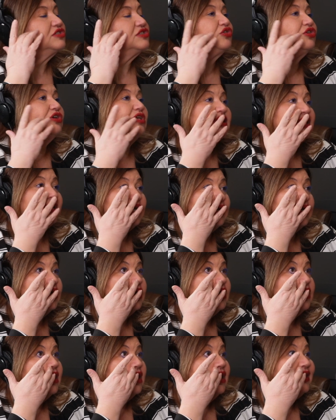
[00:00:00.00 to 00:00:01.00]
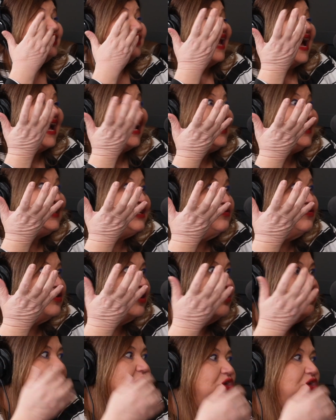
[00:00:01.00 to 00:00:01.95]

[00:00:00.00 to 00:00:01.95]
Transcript: Yeah. So you'll get 90 different